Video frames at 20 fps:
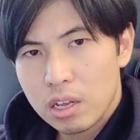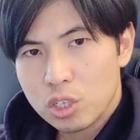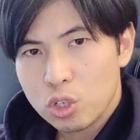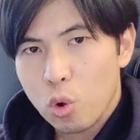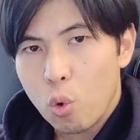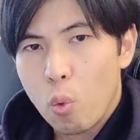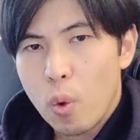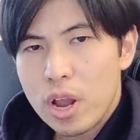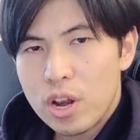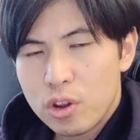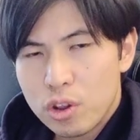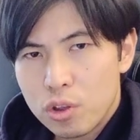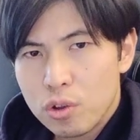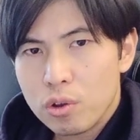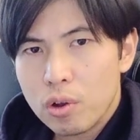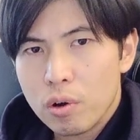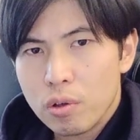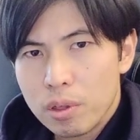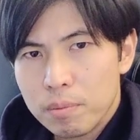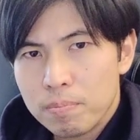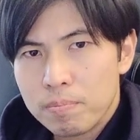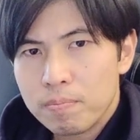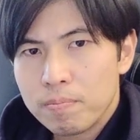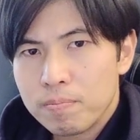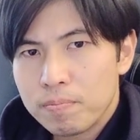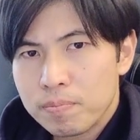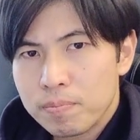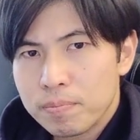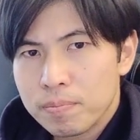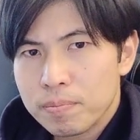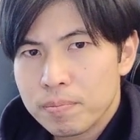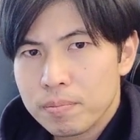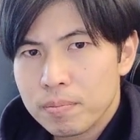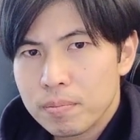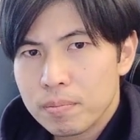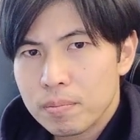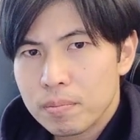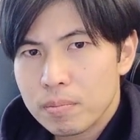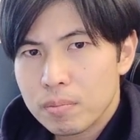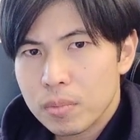So when do you know them?
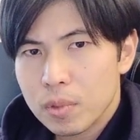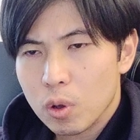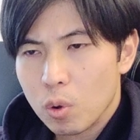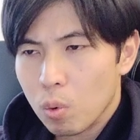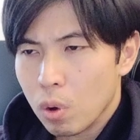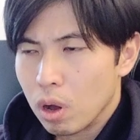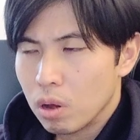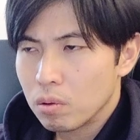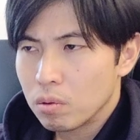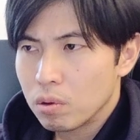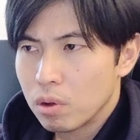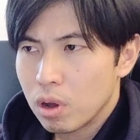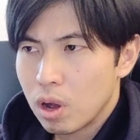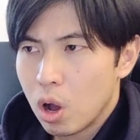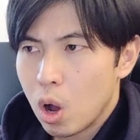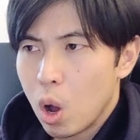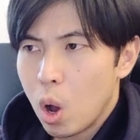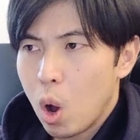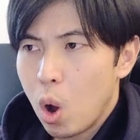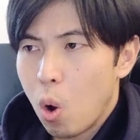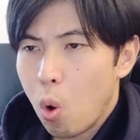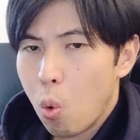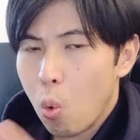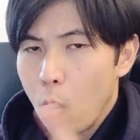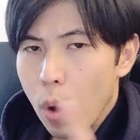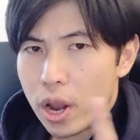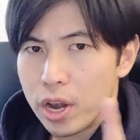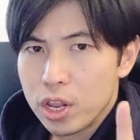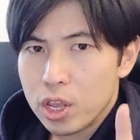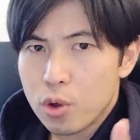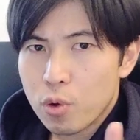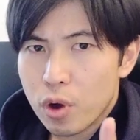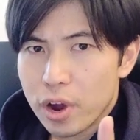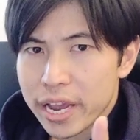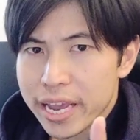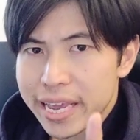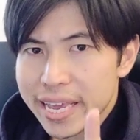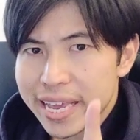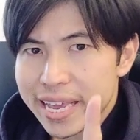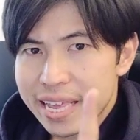Well, when you
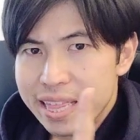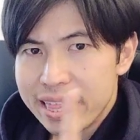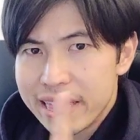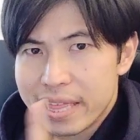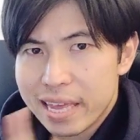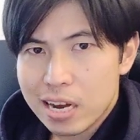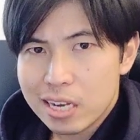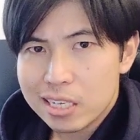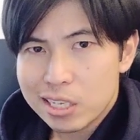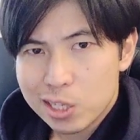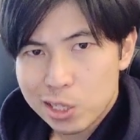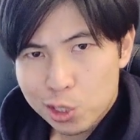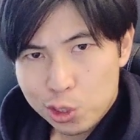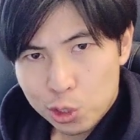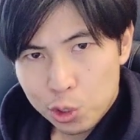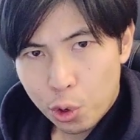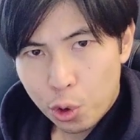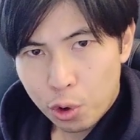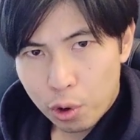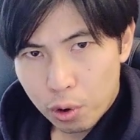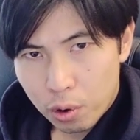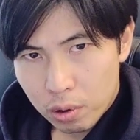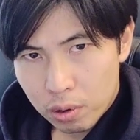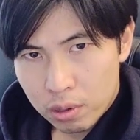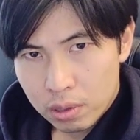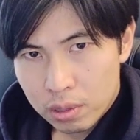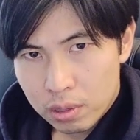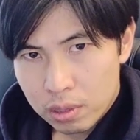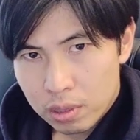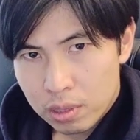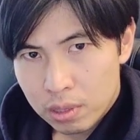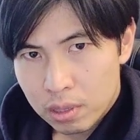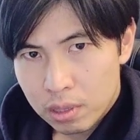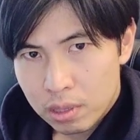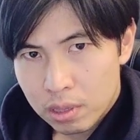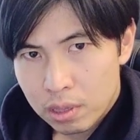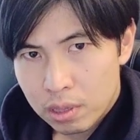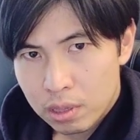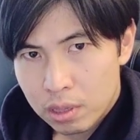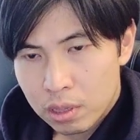are in their circle,
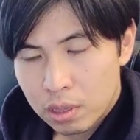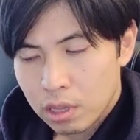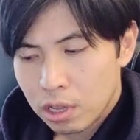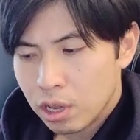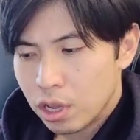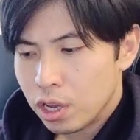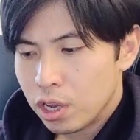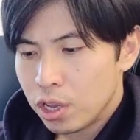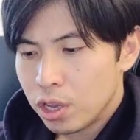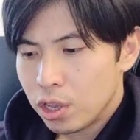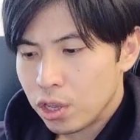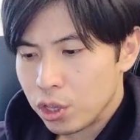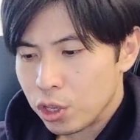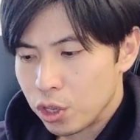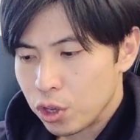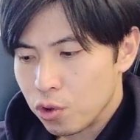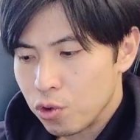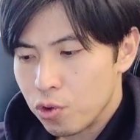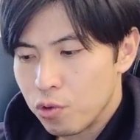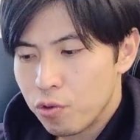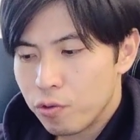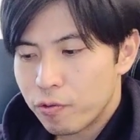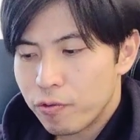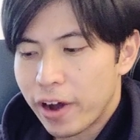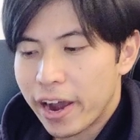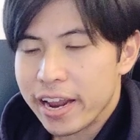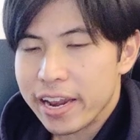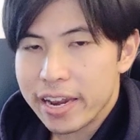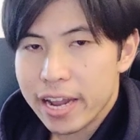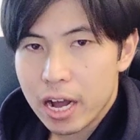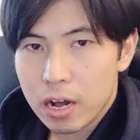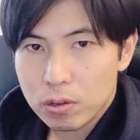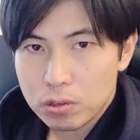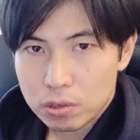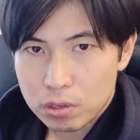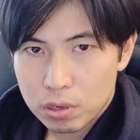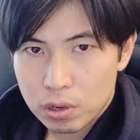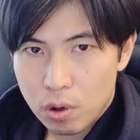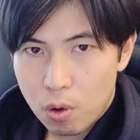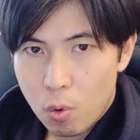you find
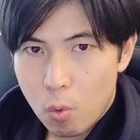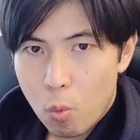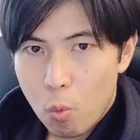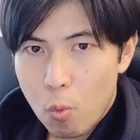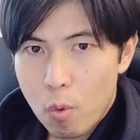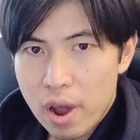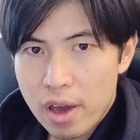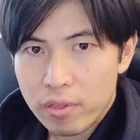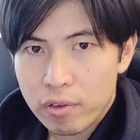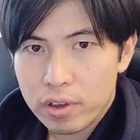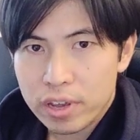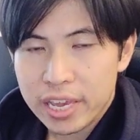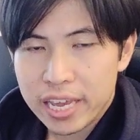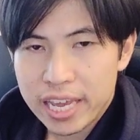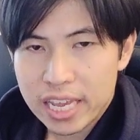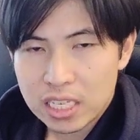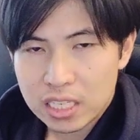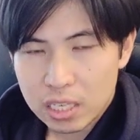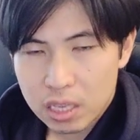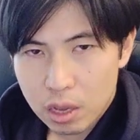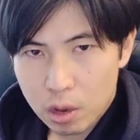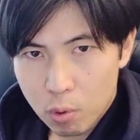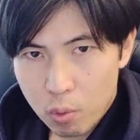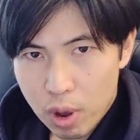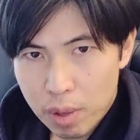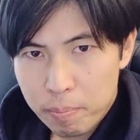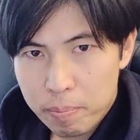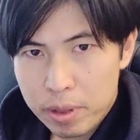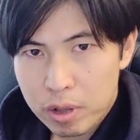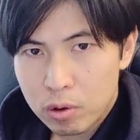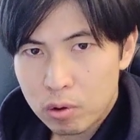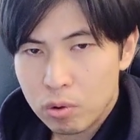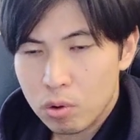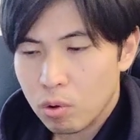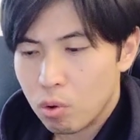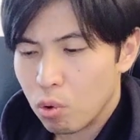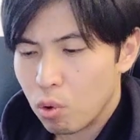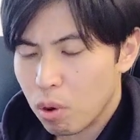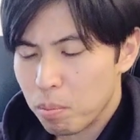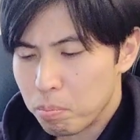out whether he's red pill
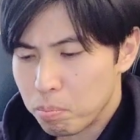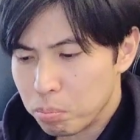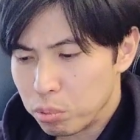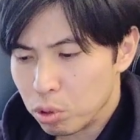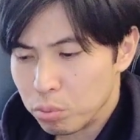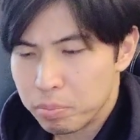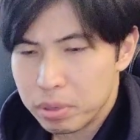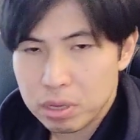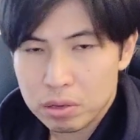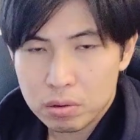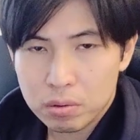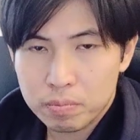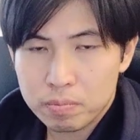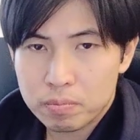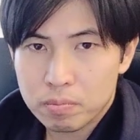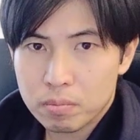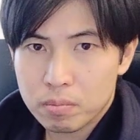or blue pill.